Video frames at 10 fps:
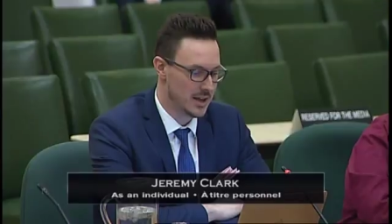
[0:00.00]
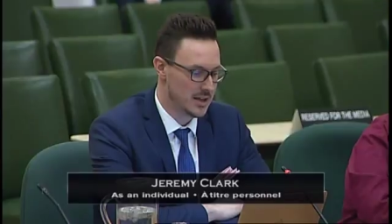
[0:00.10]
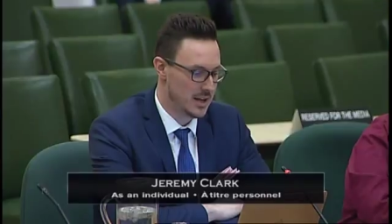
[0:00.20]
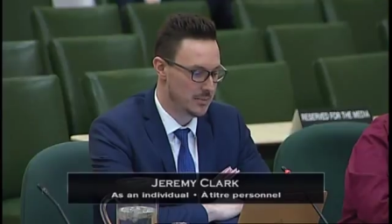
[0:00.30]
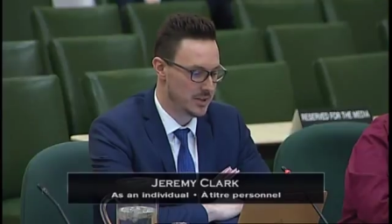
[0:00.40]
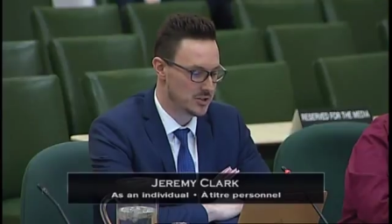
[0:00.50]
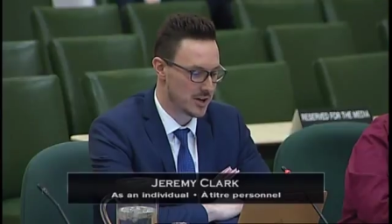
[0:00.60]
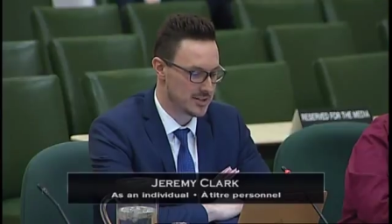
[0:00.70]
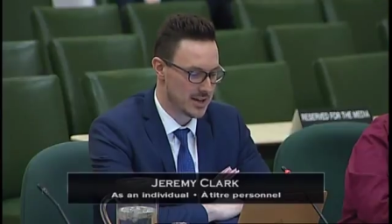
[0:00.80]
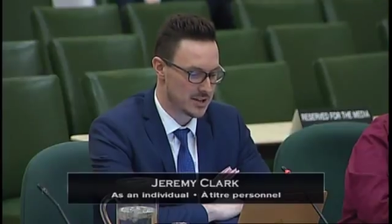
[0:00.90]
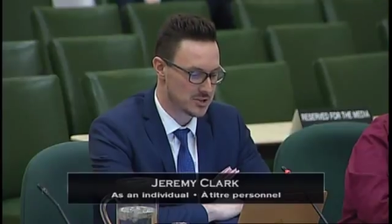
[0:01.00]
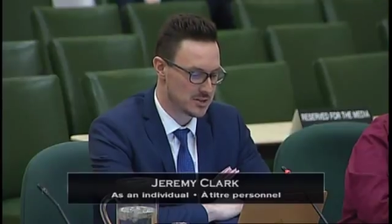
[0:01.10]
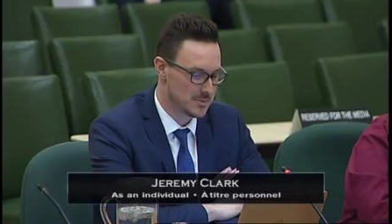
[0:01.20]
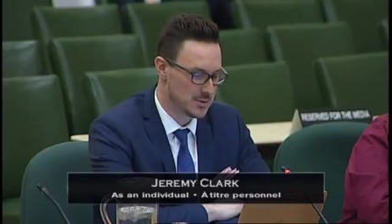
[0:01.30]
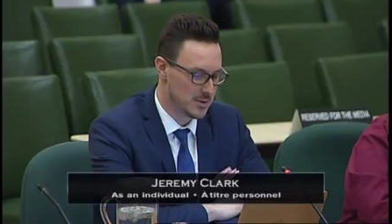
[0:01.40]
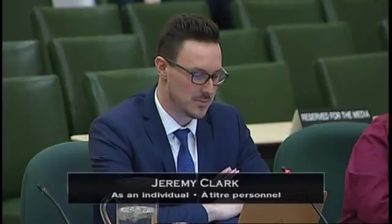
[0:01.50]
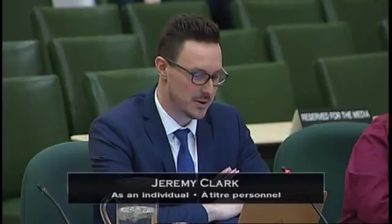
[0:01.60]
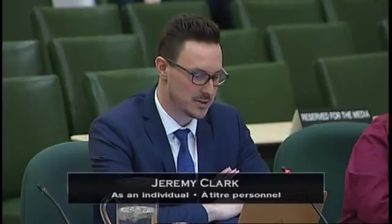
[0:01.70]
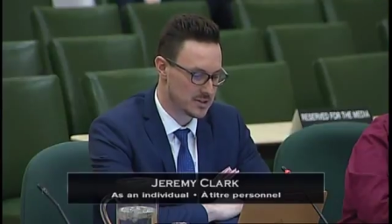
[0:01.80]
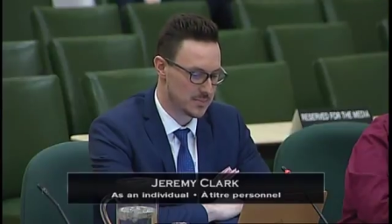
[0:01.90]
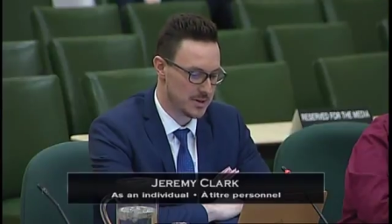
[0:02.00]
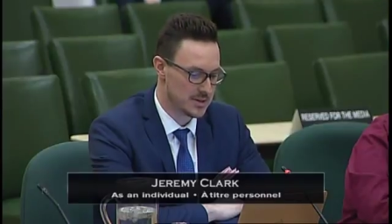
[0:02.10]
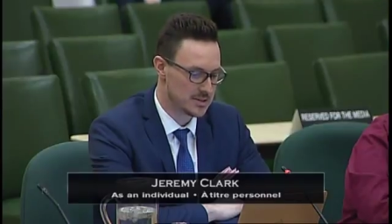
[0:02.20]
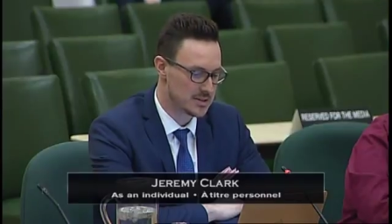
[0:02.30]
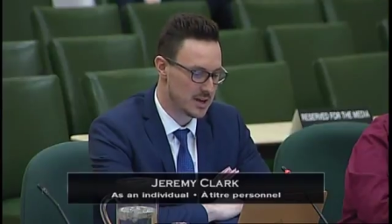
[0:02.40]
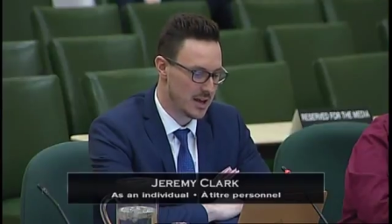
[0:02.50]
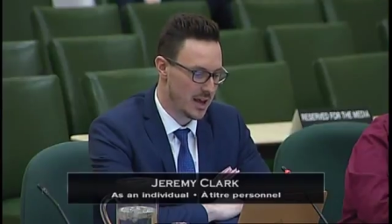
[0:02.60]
enabling transactions between participants,